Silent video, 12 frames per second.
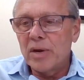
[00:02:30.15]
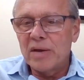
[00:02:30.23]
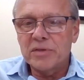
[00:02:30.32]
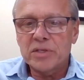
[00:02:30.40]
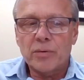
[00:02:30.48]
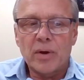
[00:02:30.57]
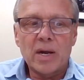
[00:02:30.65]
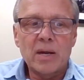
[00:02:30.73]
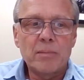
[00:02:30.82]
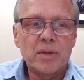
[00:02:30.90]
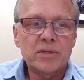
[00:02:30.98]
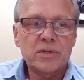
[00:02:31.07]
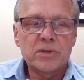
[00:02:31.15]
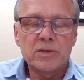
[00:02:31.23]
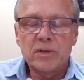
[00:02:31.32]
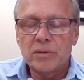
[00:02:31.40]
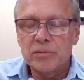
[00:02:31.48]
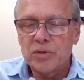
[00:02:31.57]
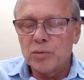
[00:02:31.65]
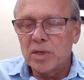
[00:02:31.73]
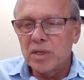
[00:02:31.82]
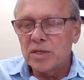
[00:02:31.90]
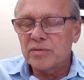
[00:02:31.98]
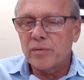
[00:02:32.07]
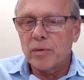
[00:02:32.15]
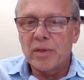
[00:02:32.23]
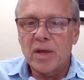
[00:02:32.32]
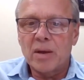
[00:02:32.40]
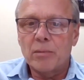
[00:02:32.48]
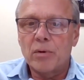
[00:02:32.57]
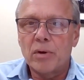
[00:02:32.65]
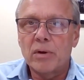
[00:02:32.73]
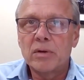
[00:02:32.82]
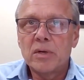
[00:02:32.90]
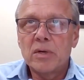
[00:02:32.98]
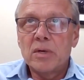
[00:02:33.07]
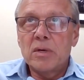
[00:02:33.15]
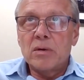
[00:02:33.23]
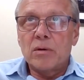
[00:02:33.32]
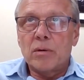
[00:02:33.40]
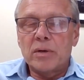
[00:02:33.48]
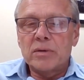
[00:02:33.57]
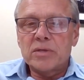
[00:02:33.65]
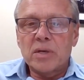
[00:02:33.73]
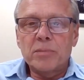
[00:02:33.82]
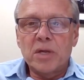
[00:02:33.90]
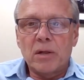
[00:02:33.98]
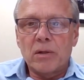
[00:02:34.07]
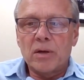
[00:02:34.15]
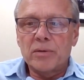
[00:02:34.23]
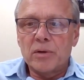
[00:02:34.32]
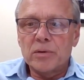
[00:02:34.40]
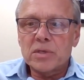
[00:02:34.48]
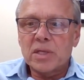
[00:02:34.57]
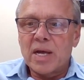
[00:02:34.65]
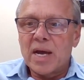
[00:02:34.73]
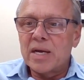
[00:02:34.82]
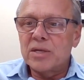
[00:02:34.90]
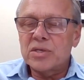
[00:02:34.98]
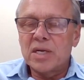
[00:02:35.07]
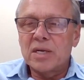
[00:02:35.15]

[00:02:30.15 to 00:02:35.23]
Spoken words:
have a scribe that's, doing this for them, or something along those lines.